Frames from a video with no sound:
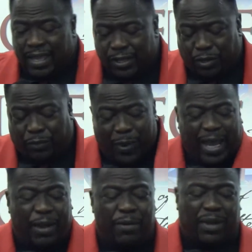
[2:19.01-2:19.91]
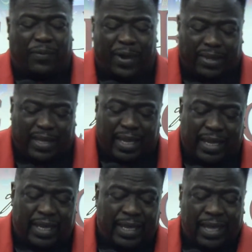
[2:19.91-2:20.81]
So before I go any farther,
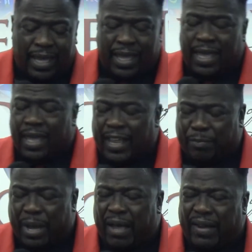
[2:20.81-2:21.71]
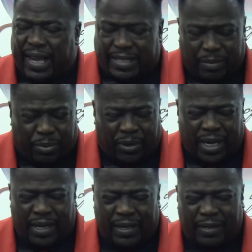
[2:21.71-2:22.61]
let's bow our heads in prayer.